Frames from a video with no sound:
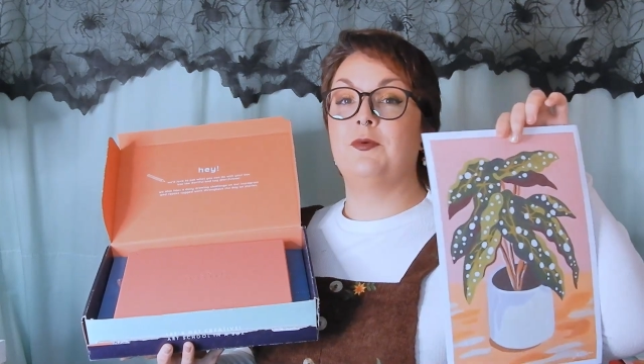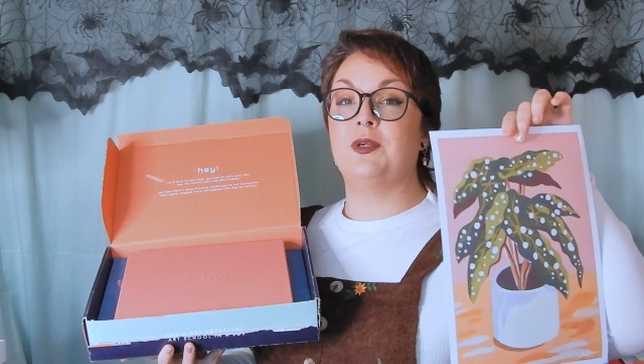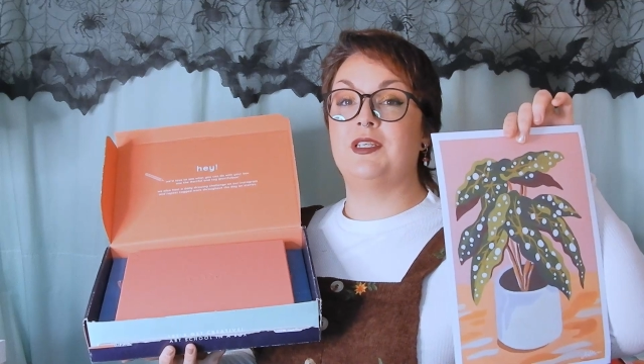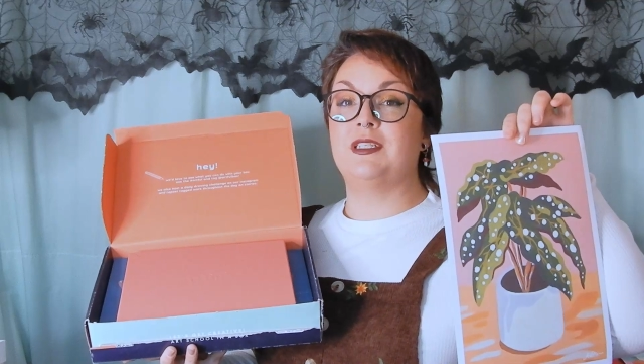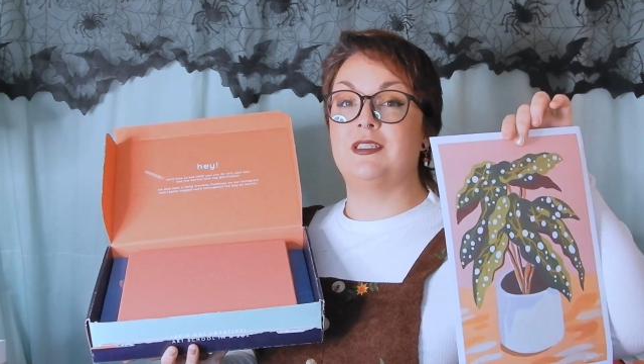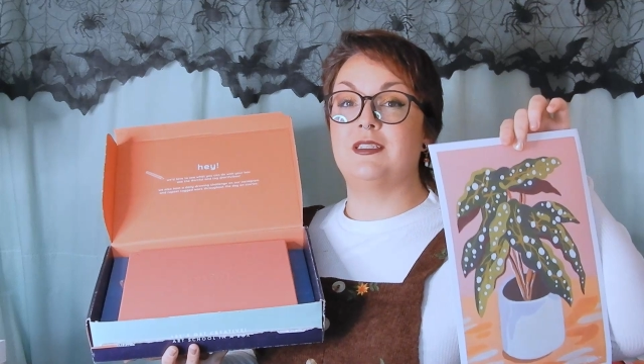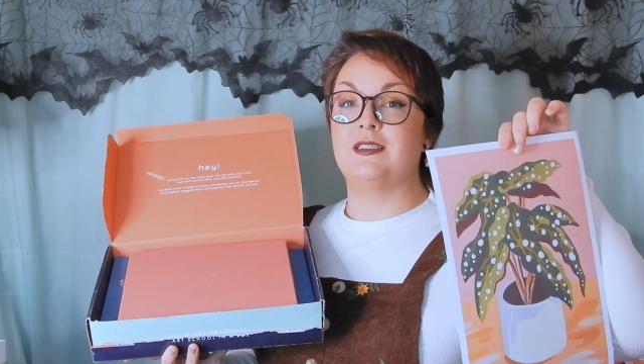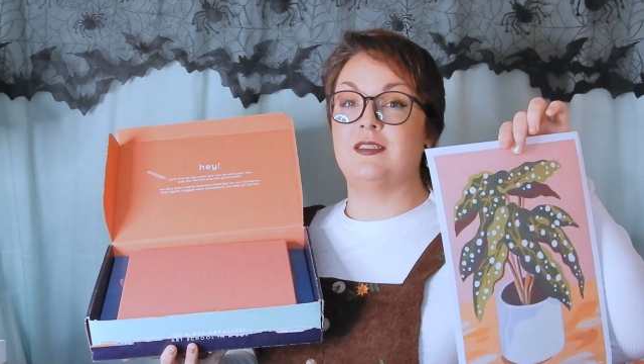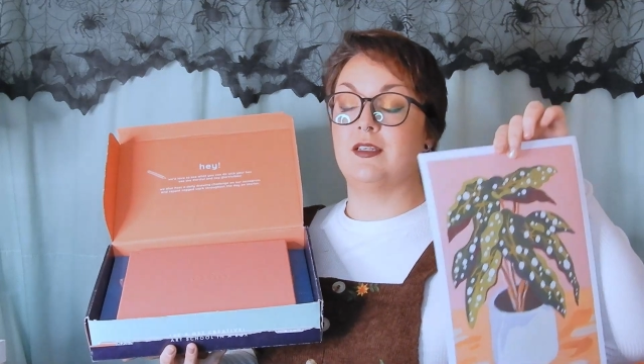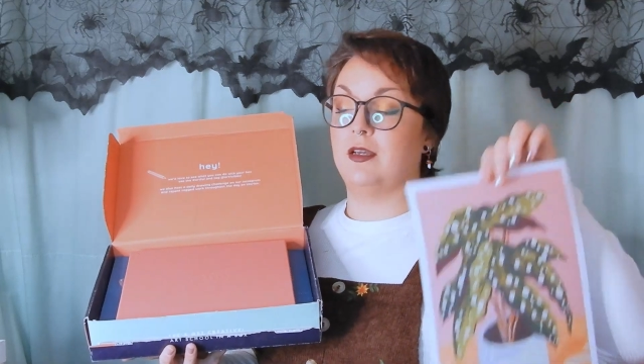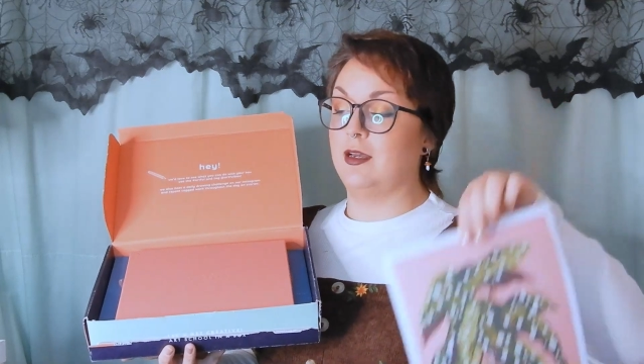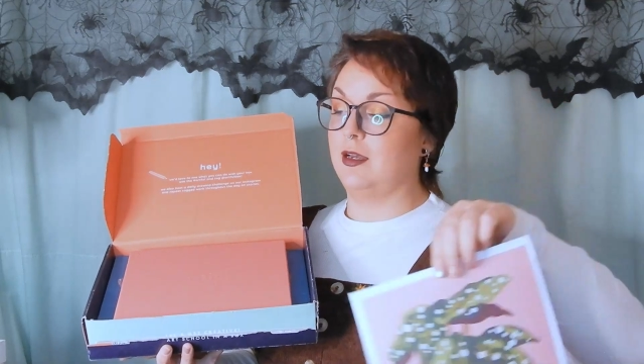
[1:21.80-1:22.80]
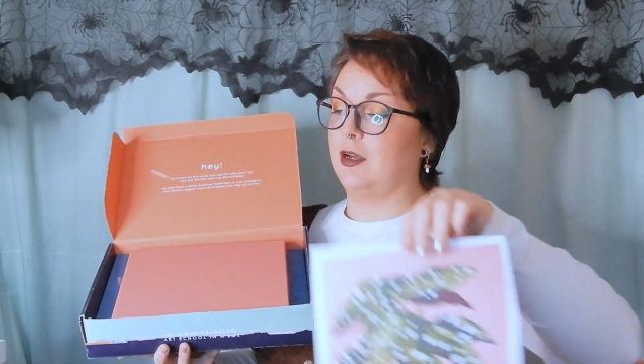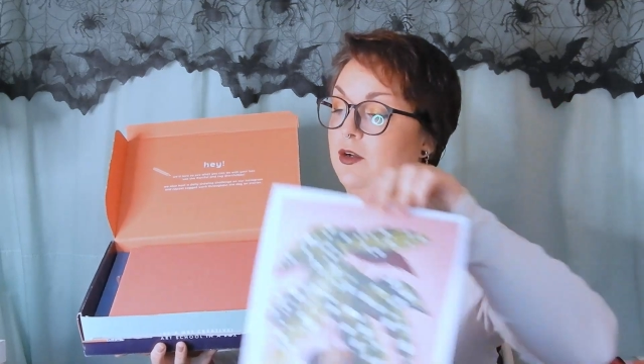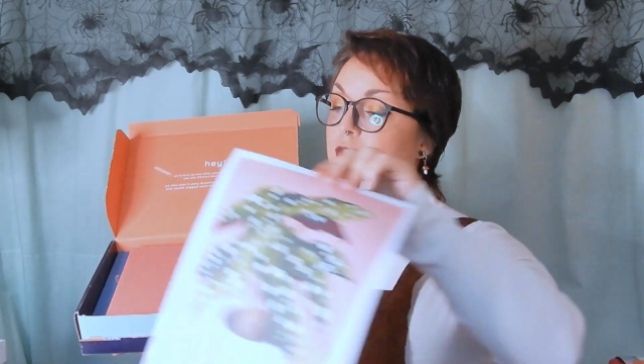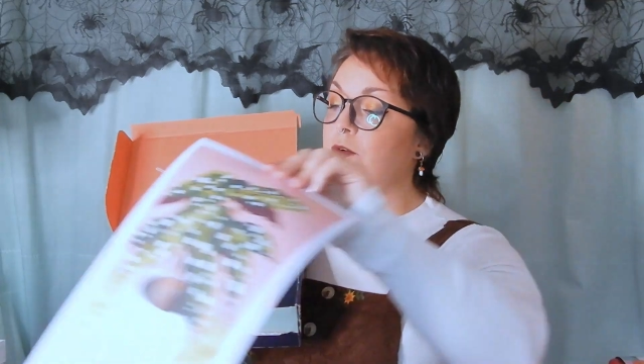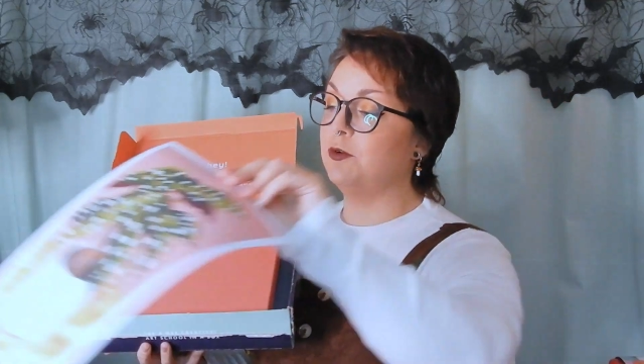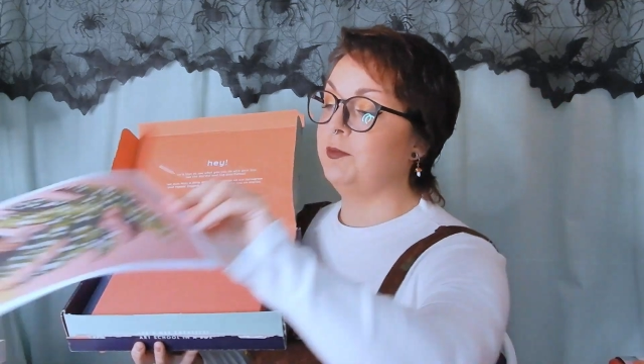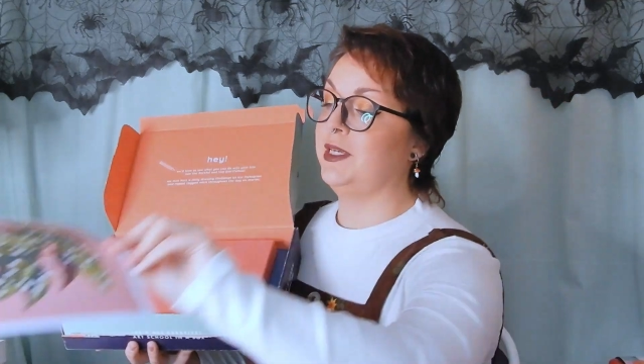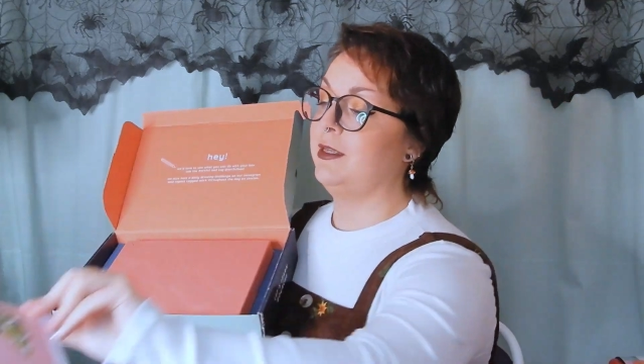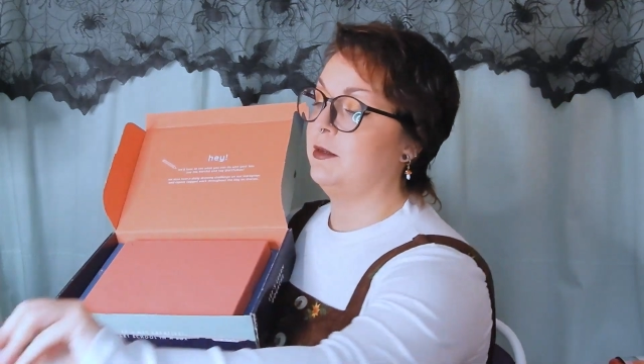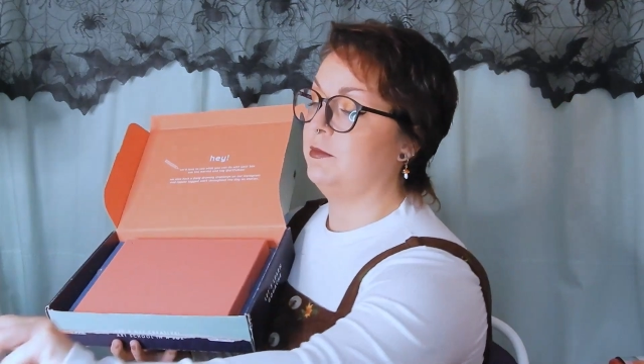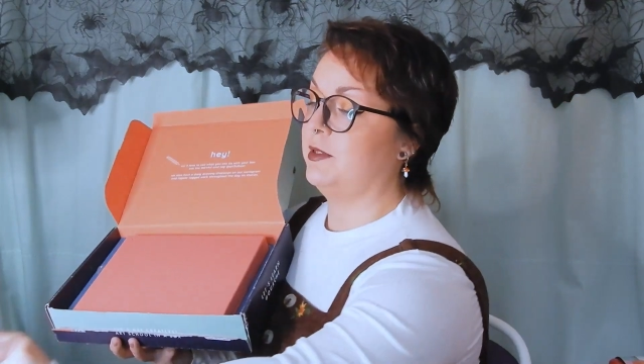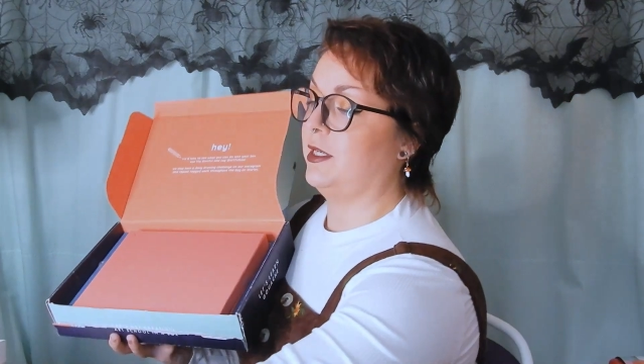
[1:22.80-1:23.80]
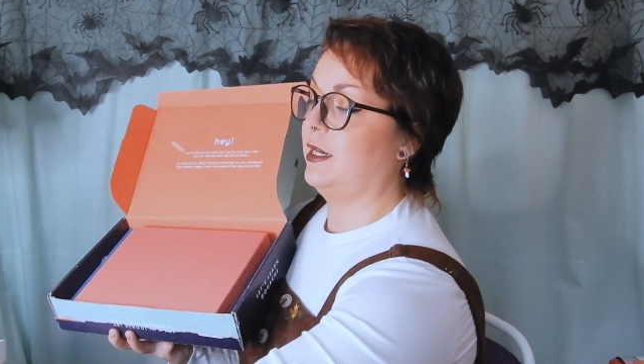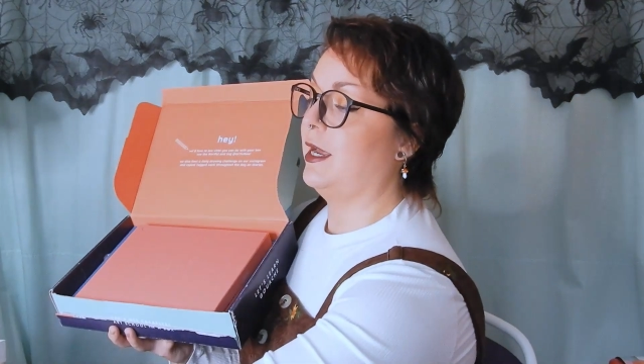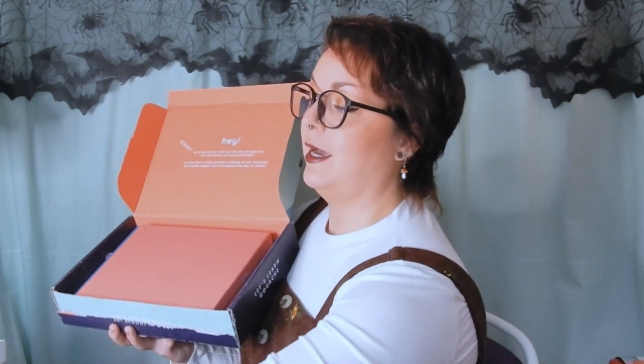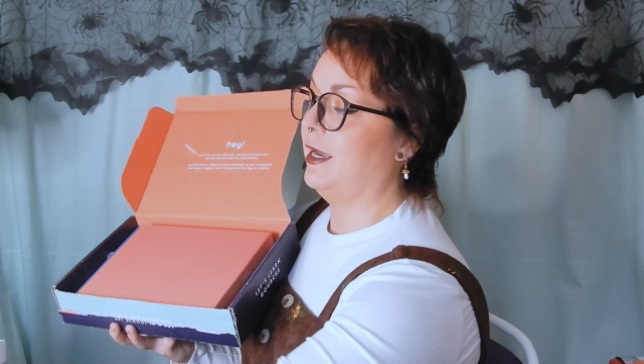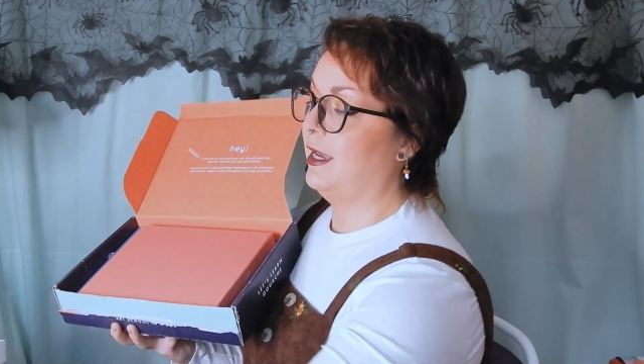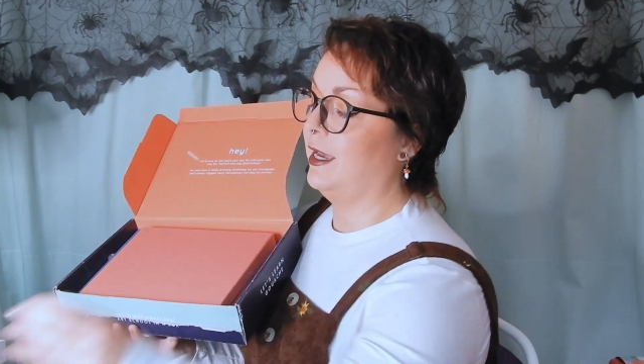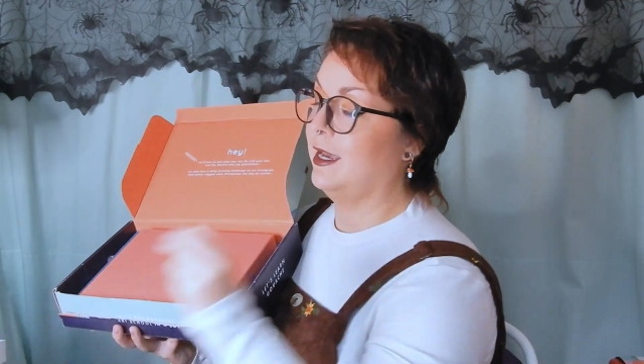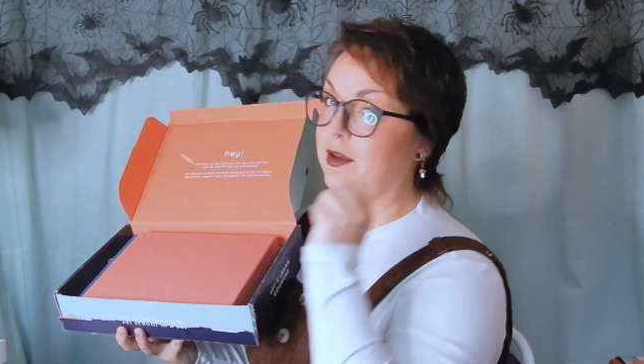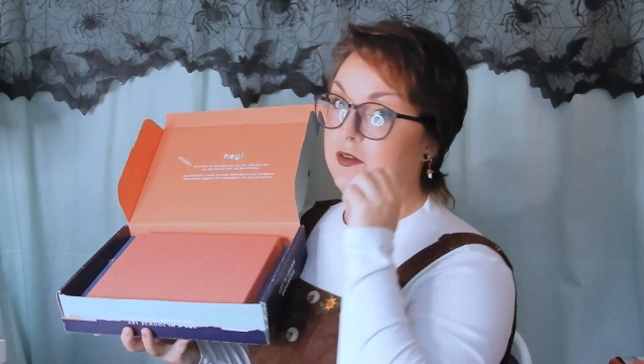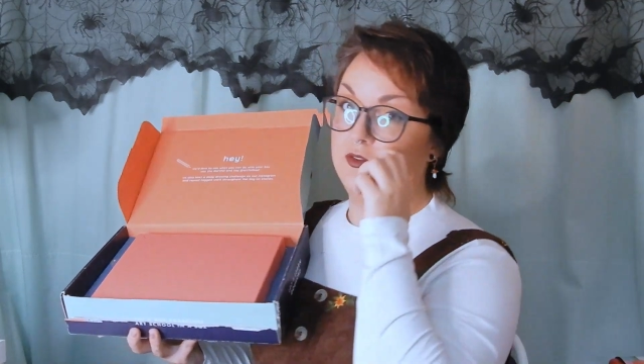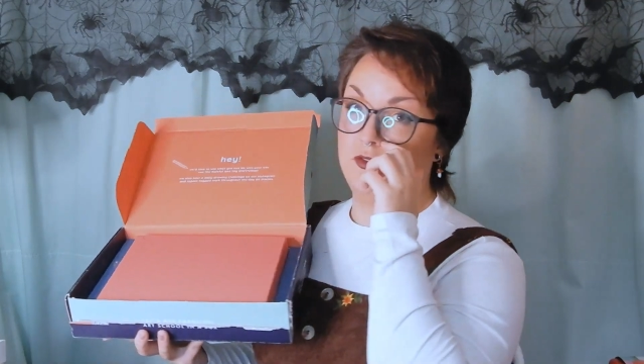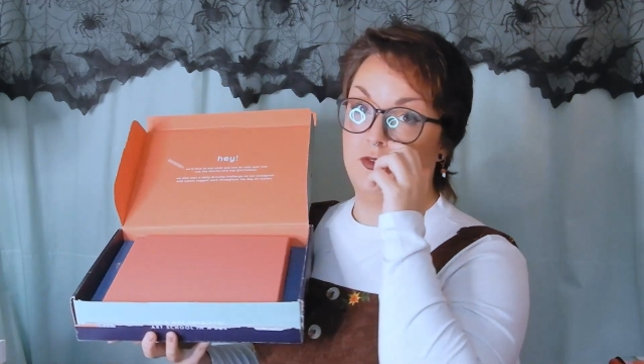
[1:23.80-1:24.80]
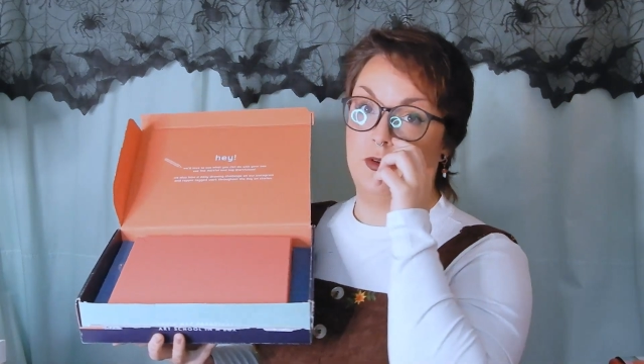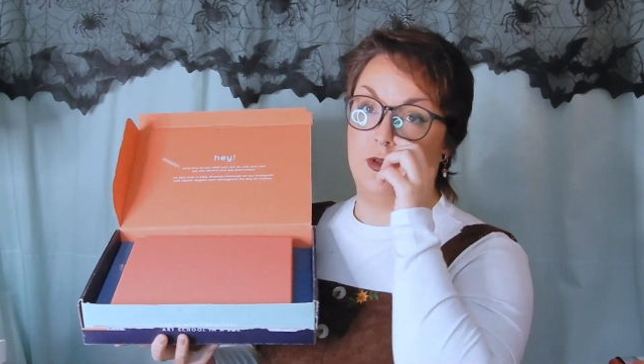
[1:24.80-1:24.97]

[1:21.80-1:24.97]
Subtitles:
which is a cool medium that I have